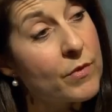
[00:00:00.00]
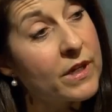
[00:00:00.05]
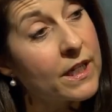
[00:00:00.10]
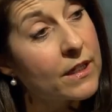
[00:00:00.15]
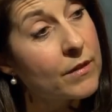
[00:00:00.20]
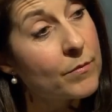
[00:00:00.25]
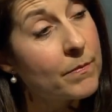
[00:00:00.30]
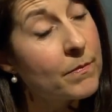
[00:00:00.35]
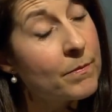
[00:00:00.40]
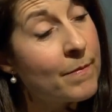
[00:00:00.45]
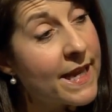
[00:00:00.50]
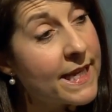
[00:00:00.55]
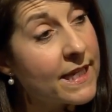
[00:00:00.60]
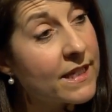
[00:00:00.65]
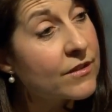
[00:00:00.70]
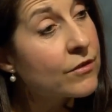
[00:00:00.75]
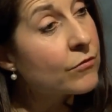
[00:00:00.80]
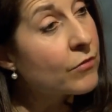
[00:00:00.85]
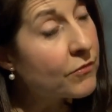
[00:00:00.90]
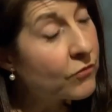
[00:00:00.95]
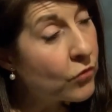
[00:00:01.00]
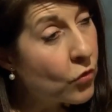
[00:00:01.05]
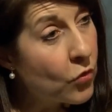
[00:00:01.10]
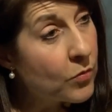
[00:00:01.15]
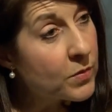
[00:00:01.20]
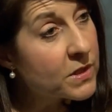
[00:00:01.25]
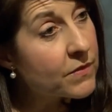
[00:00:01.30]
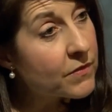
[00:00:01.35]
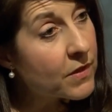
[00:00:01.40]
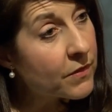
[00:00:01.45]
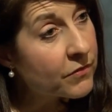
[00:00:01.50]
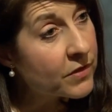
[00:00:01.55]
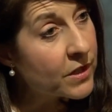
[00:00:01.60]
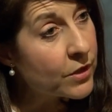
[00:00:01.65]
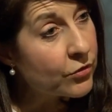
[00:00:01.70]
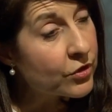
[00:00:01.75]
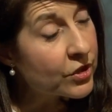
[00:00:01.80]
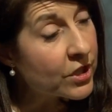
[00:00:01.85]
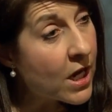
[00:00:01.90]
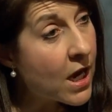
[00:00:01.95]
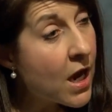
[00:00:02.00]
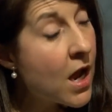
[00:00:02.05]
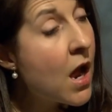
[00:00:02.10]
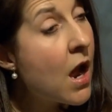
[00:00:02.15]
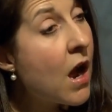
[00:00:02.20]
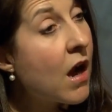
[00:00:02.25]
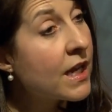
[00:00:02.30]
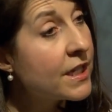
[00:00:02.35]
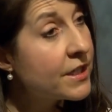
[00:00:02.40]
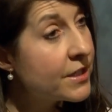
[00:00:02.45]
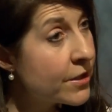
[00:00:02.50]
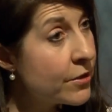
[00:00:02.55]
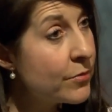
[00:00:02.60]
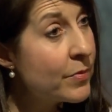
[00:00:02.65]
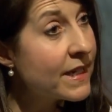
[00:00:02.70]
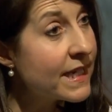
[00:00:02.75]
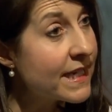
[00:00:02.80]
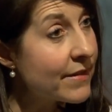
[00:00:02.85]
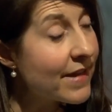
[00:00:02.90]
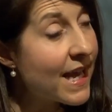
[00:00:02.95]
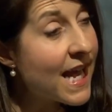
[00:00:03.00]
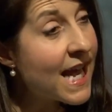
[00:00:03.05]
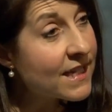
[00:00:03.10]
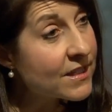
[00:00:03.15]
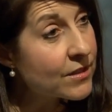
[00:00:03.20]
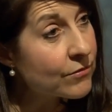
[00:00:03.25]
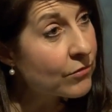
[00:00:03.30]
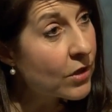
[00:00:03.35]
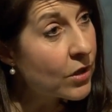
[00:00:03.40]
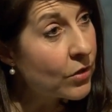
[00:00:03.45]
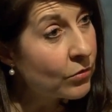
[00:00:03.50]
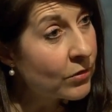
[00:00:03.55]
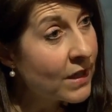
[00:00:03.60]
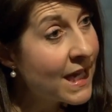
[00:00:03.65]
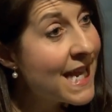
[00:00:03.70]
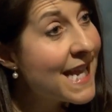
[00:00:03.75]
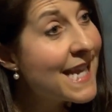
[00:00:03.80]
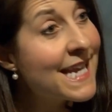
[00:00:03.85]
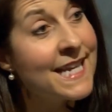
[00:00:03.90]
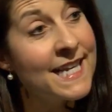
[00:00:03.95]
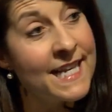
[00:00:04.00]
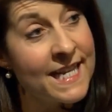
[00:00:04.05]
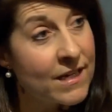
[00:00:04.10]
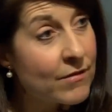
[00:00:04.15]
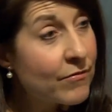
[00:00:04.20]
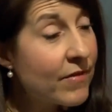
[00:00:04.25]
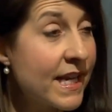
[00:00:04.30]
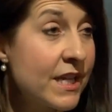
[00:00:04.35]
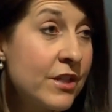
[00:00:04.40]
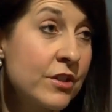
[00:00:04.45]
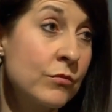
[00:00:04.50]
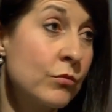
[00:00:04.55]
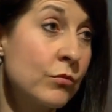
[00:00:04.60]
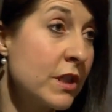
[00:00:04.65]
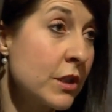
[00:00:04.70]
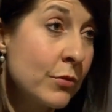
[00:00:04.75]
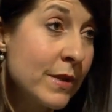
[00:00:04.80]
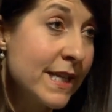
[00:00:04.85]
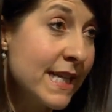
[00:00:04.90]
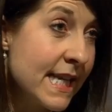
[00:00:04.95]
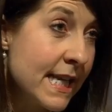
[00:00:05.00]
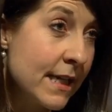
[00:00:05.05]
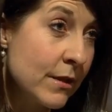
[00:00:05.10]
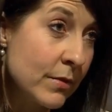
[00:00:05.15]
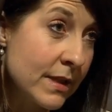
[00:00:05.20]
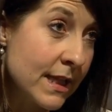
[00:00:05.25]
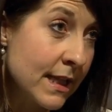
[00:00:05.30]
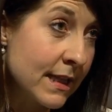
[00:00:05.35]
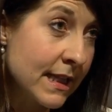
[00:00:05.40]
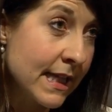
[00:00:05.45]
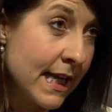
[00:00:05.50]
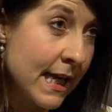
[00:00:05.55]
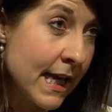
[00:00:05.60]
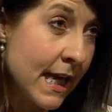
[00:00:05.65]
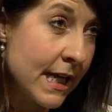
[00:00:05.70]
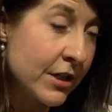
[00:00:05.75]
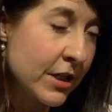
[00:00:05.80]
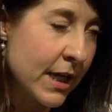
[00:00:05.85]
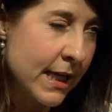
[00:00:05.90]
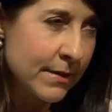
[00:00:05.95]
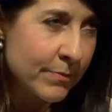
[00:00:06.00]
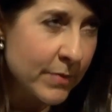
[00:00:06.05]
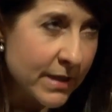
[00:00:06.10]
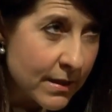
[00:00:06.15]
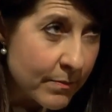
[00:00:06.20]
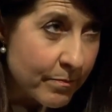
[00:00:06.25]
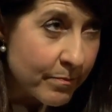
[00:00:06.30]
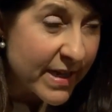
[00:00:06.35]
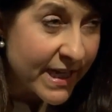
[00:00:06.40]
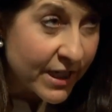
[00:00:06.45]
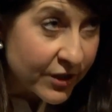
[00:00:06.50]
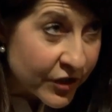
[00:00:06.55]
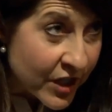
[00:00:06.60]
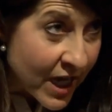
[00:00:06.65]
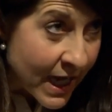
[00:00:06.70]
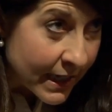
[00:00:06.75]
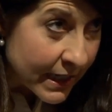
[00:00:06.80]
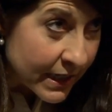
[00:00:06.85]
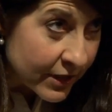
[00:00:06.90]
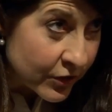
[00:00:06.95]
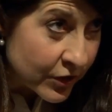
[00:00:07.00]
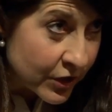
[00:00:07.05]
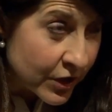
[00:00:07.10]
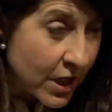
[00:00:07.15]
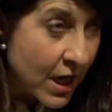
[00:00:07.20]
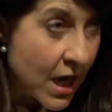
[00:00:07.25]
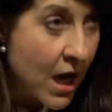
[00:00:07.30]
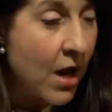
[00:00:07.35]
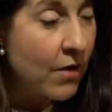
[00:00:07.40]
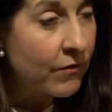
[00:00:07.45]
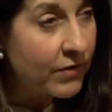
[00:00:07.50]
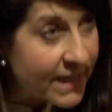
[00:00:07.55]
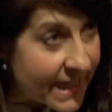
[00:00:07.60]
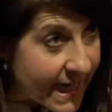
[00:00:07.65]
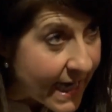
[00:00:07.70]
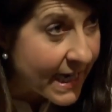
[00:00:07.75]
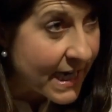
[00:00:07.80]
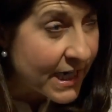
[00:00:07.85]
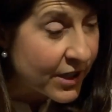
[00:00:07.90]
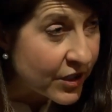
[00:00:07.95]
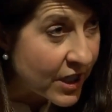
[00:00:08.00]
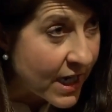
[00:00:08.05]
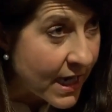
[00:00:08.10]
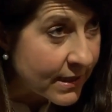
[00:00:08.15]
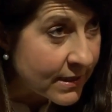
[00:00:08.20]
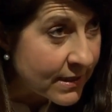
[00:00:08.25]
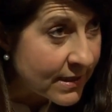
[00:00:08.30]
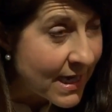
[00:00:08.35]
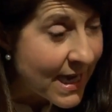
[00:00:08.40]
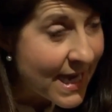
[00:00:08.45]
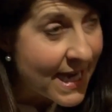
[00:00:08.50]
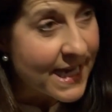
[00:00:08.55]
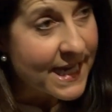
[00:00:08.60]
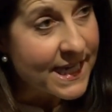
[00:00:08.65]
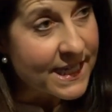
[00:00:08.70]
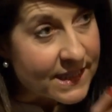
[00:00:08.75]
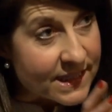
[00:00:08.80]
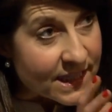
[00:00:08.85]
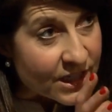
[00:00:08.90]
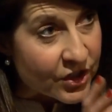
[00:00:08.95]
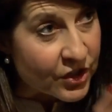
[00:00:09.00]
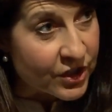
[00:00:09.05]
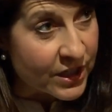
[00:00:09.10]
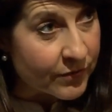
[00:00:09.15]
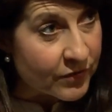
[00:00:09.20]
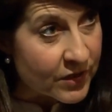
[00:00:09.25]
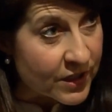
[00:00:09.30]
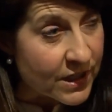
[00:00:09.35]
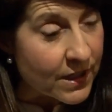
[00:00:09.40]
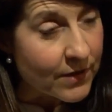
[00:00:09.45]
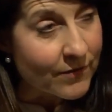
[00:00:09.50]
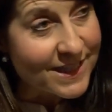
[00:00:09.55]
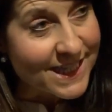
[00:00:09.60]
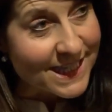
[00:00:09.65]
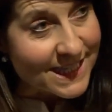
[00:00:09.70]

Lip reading: going to make the reforms of the future. I do believe it has a role in innovation, which we need within the NHS. But the big challenge for the NHS is to shift services